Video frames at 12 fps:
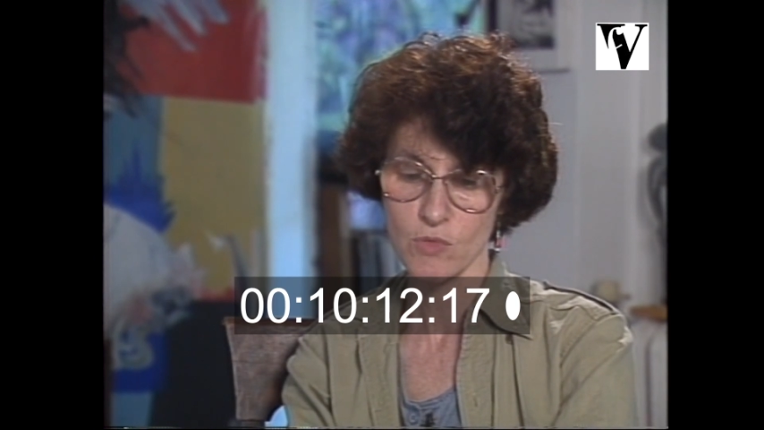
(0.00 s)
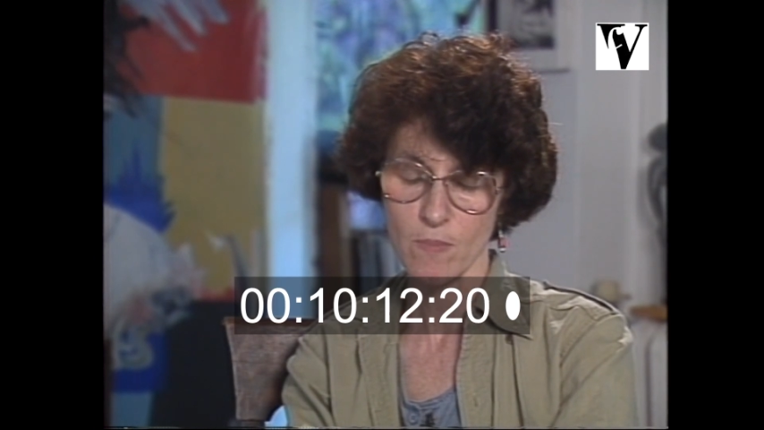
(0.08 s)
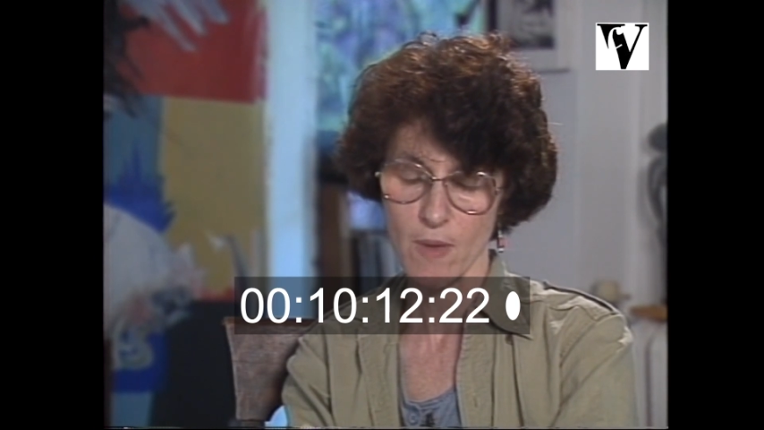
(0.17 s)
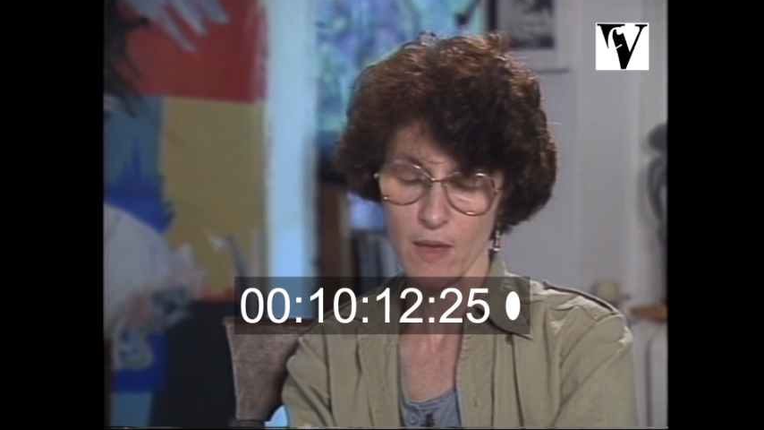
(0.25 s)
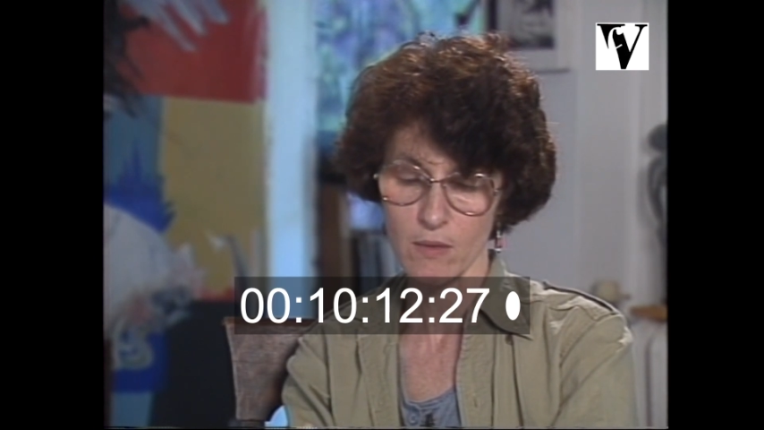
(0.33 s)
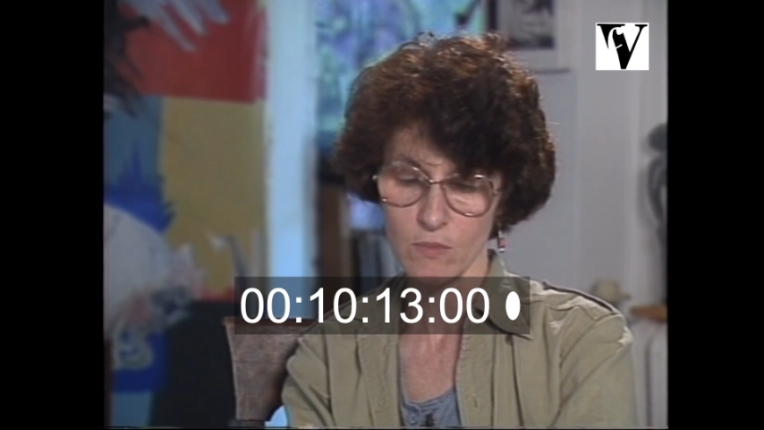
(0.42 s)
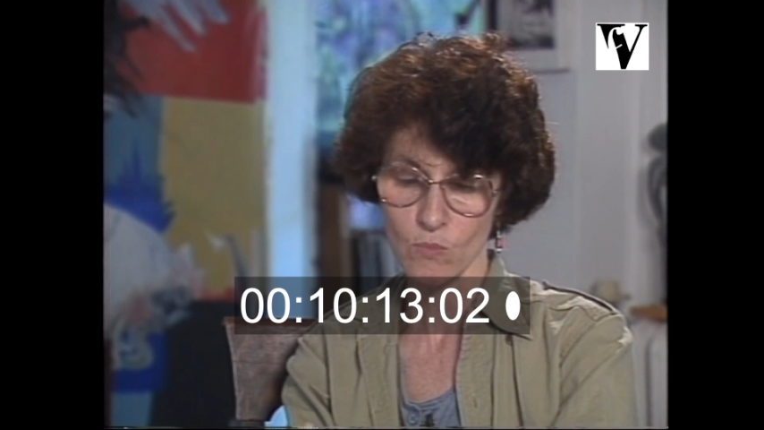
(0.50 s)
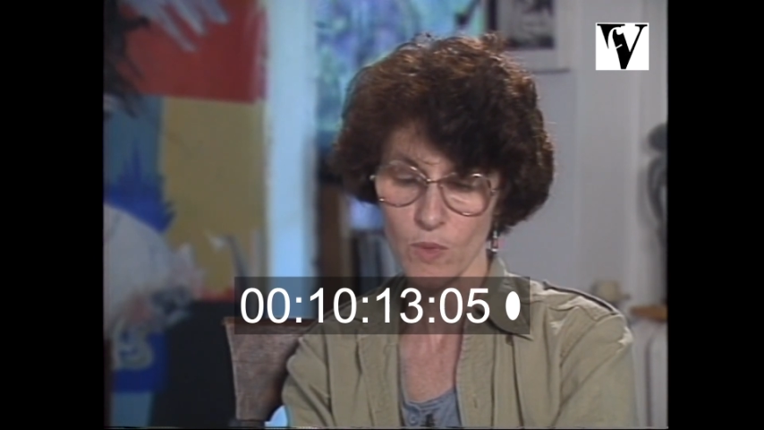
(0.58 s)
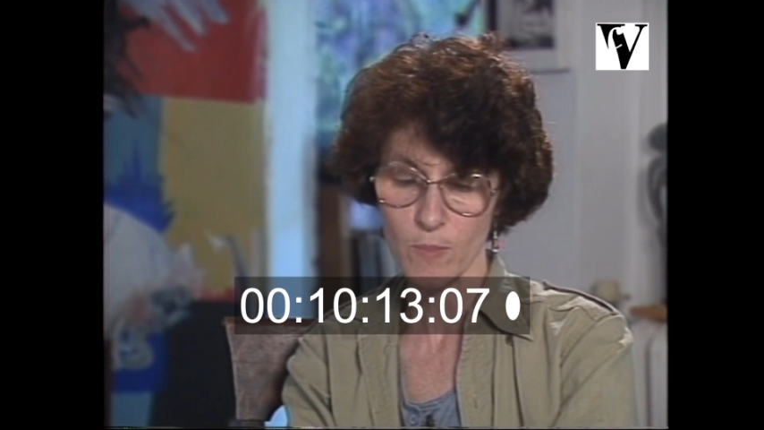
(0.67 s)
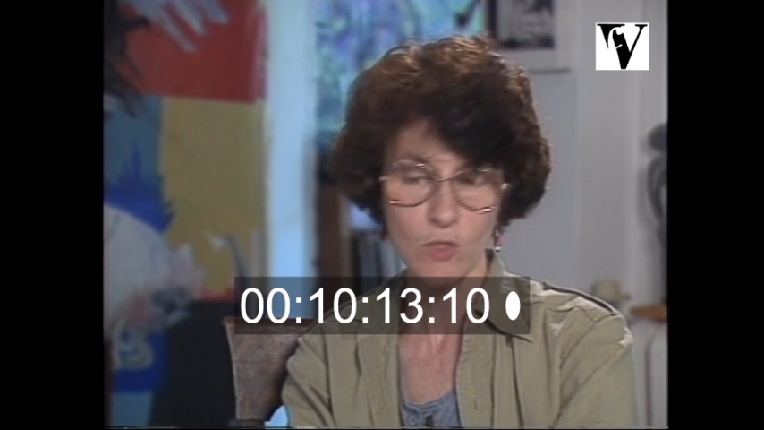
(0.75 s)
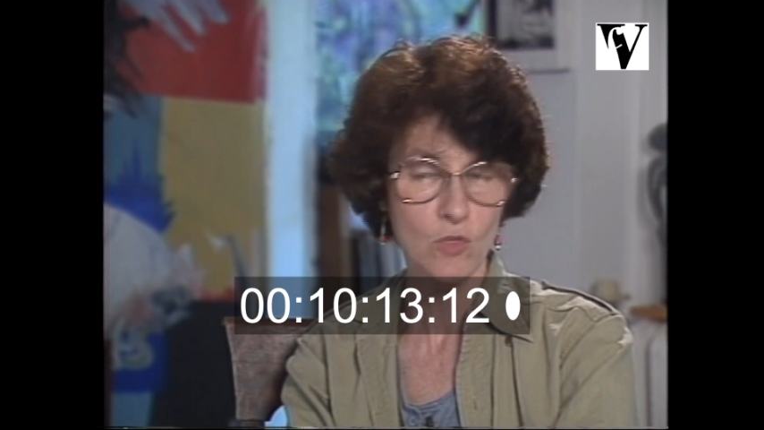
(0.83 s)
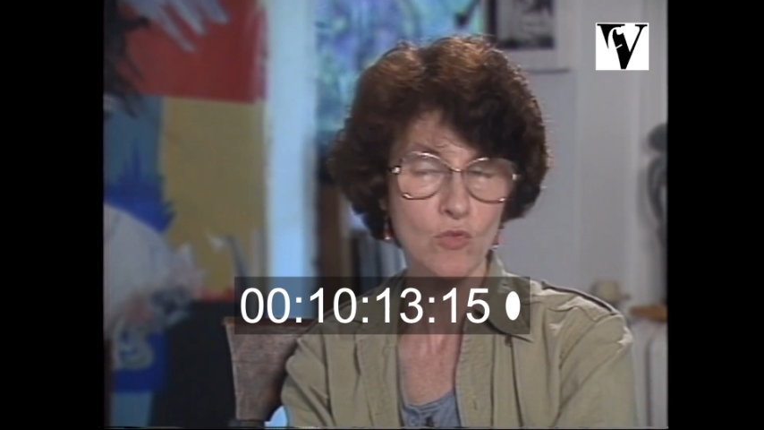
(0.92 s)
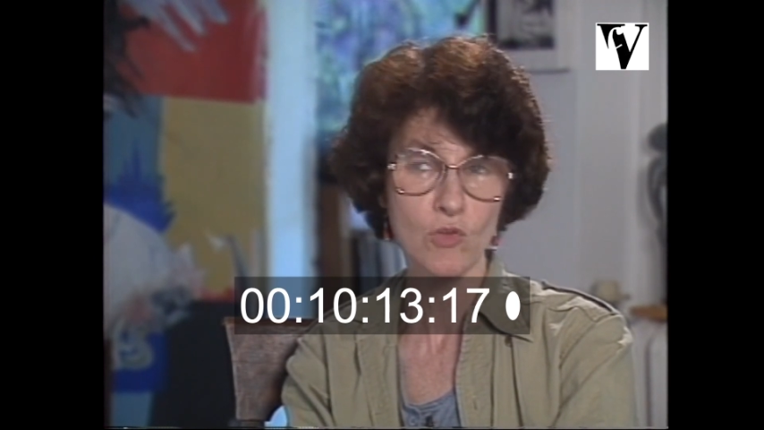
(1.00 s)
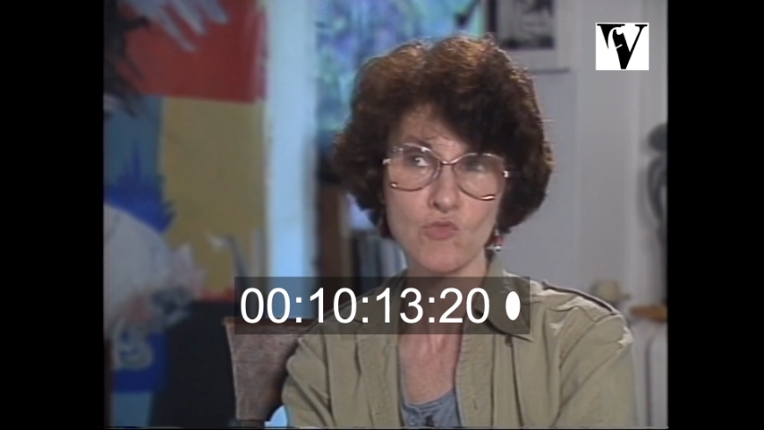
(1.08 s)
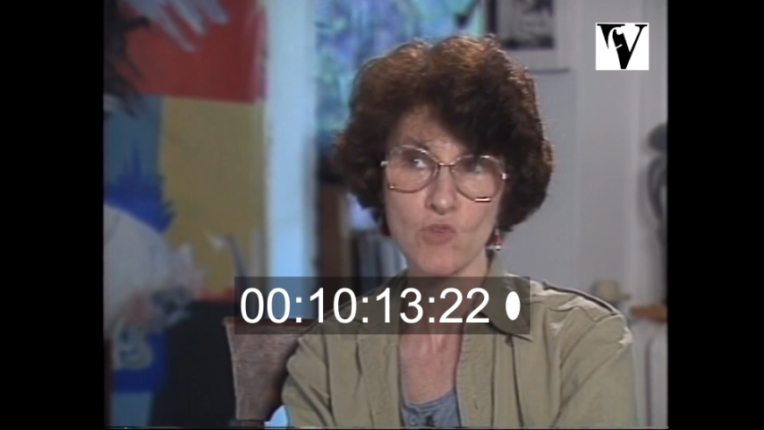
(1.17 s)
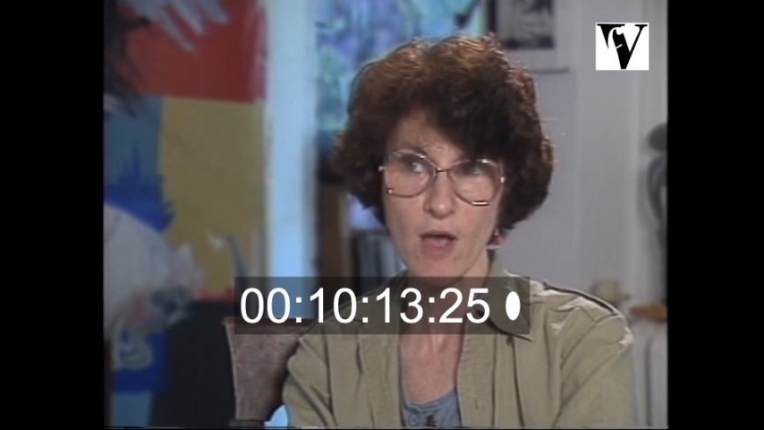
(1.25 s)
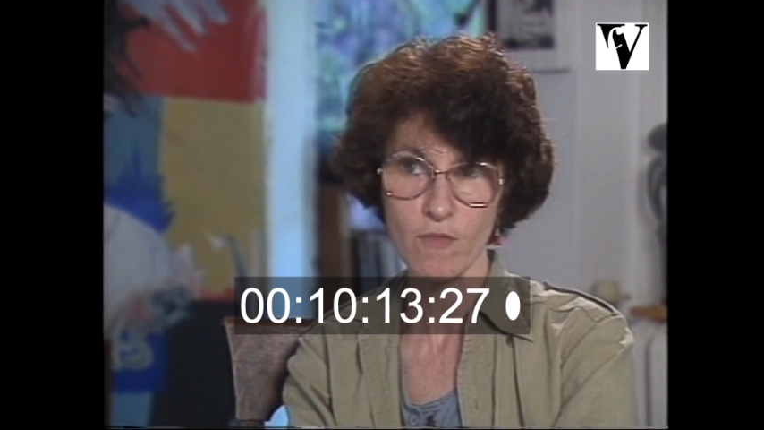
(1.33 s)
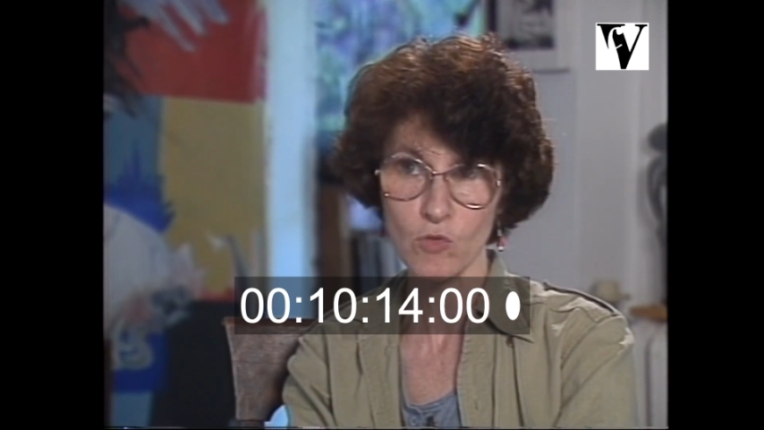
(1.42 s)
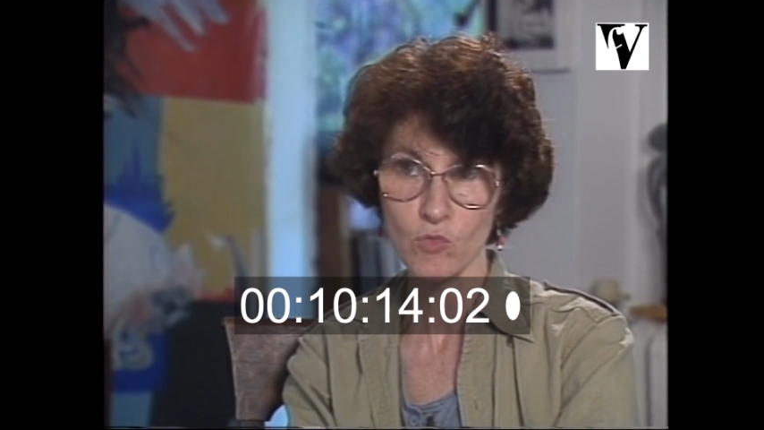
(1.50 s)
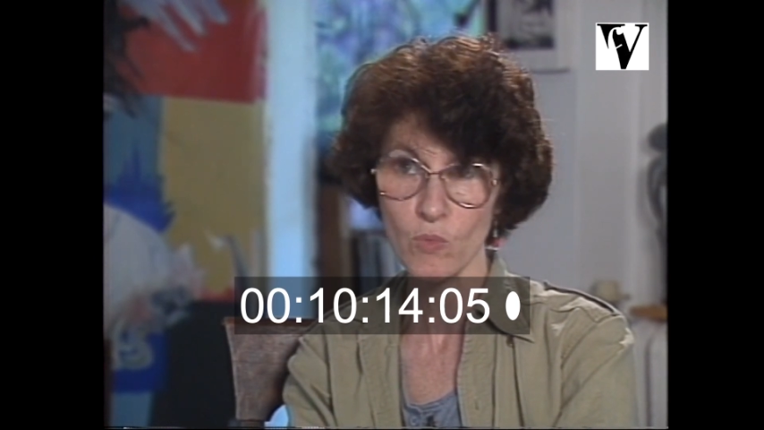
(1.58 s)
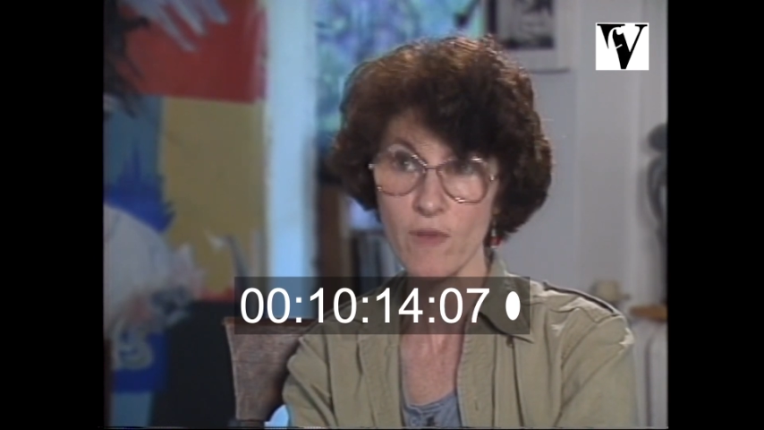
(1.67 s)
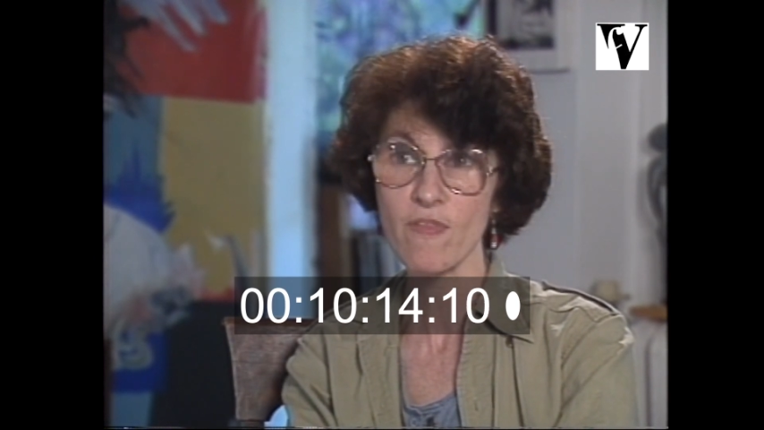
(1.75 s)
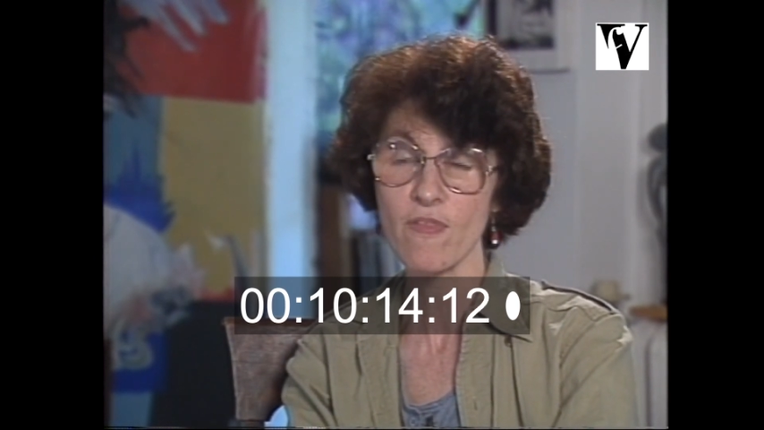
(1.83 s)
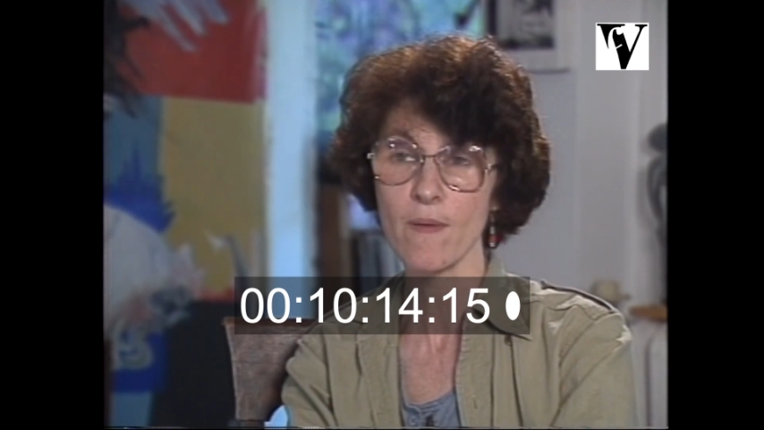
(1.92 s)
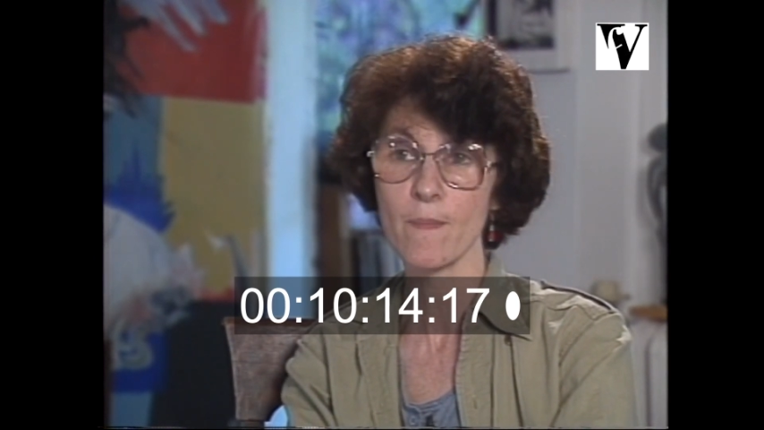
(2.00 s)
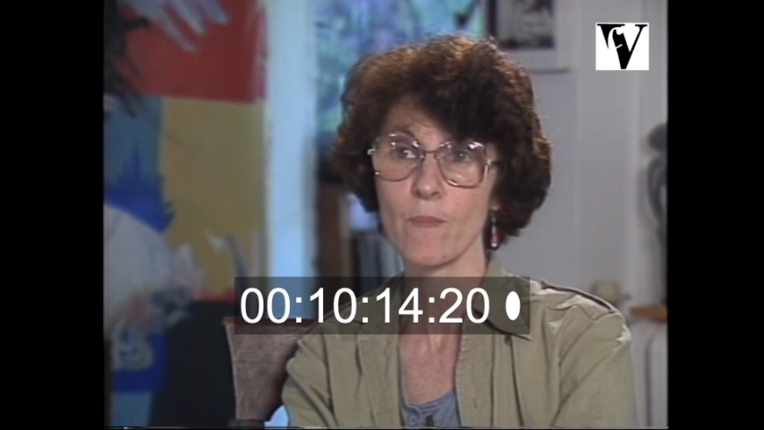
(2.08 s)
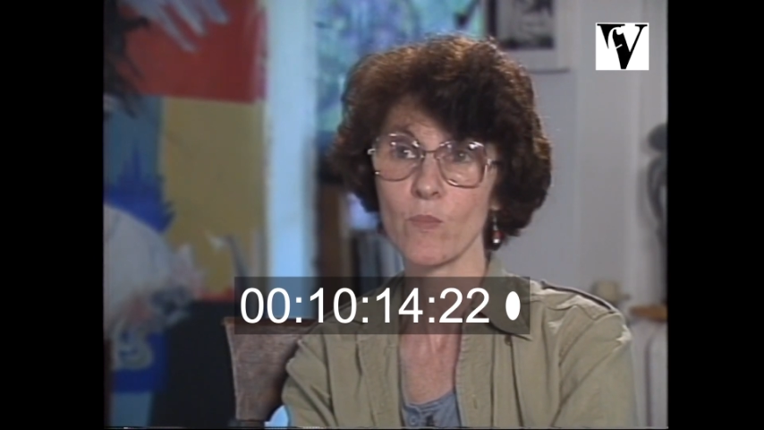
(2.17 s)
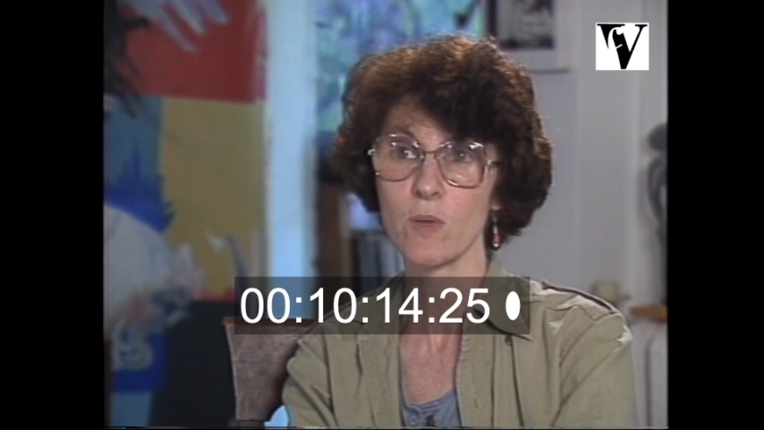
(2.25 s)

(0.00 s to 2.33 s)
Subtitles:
we met women who traveled with them,